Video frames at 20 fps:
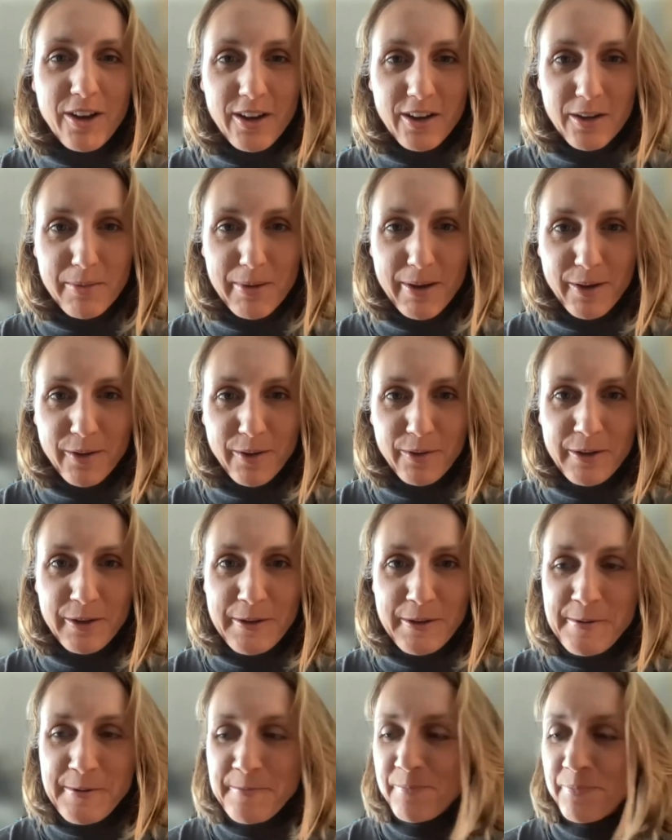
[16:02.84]
talk about
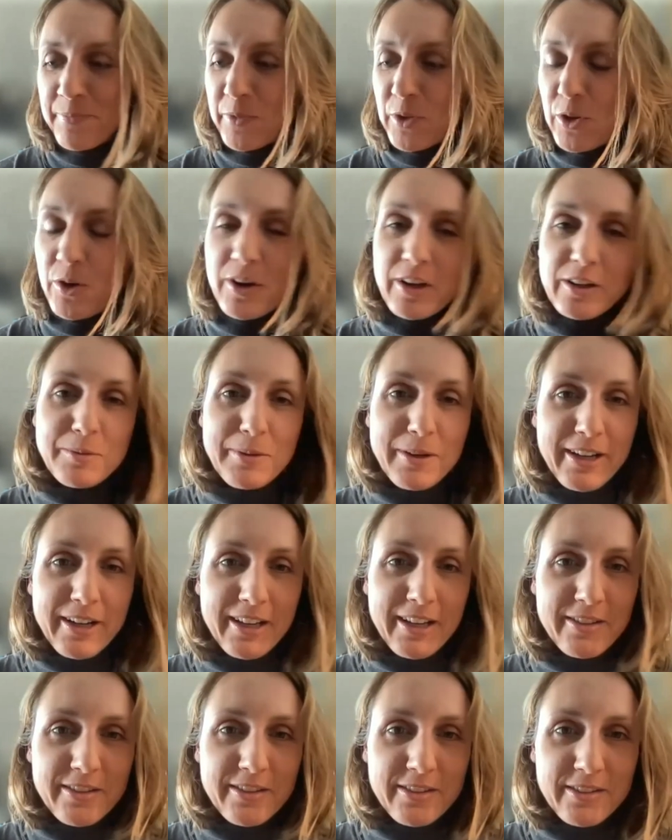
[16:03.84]
your
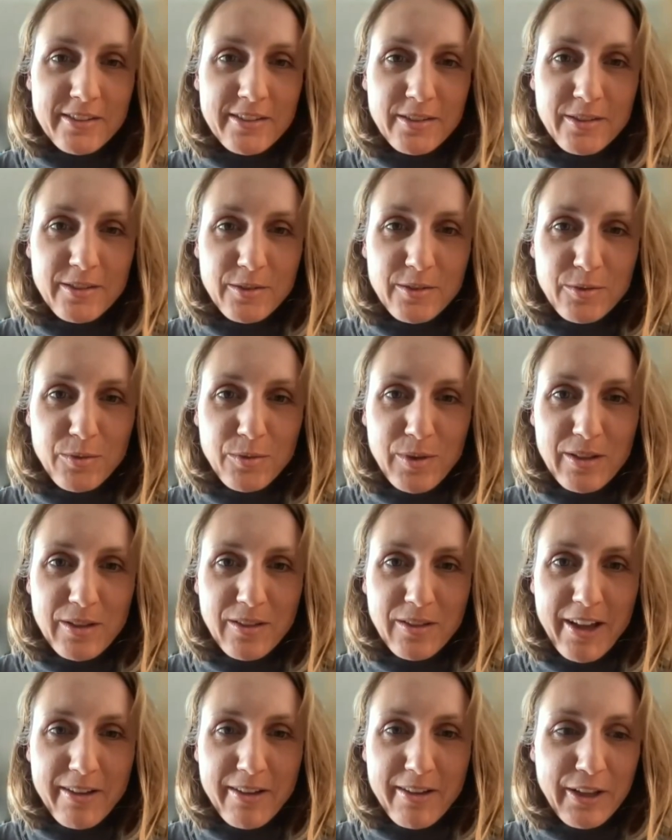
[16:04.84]
experience
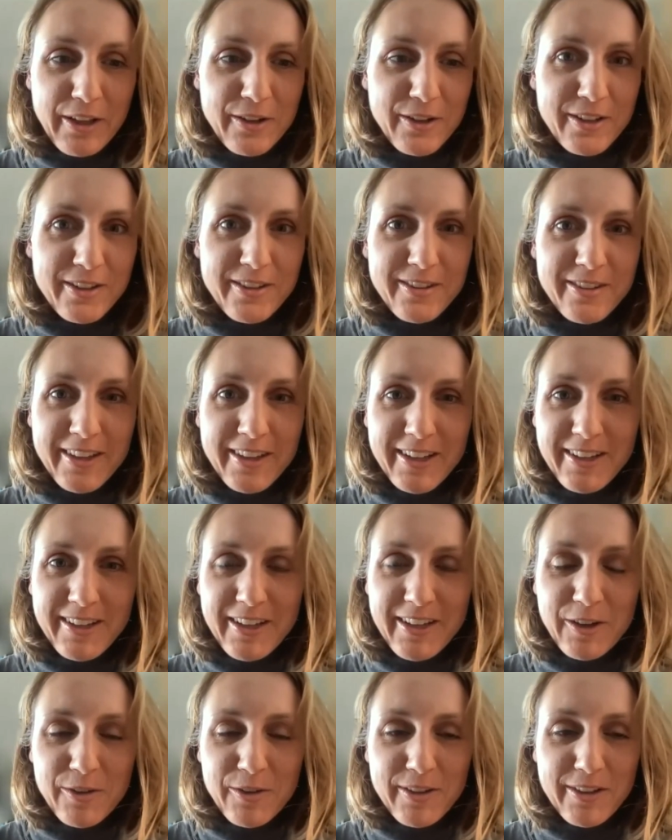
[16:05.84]
with livelihoods at
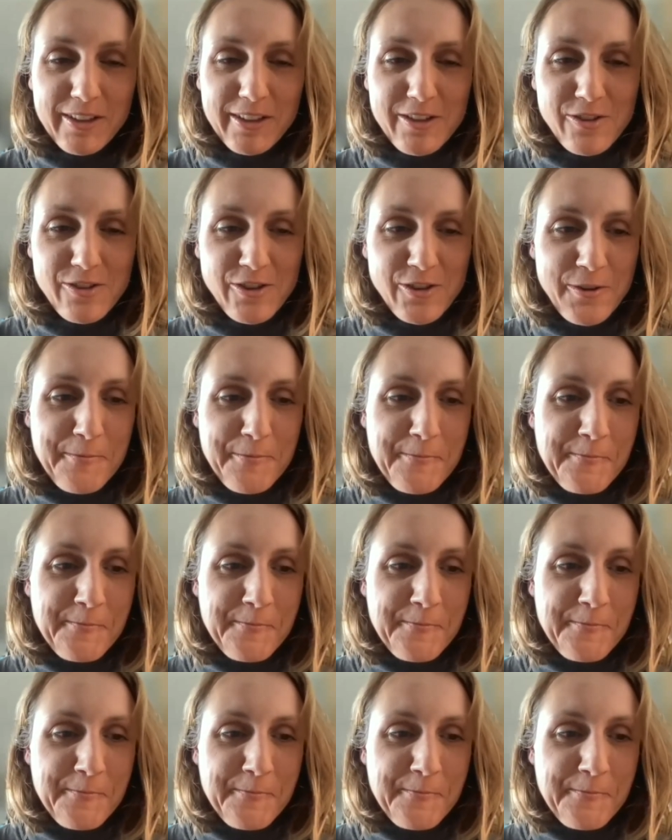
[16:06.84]
Ecovillage?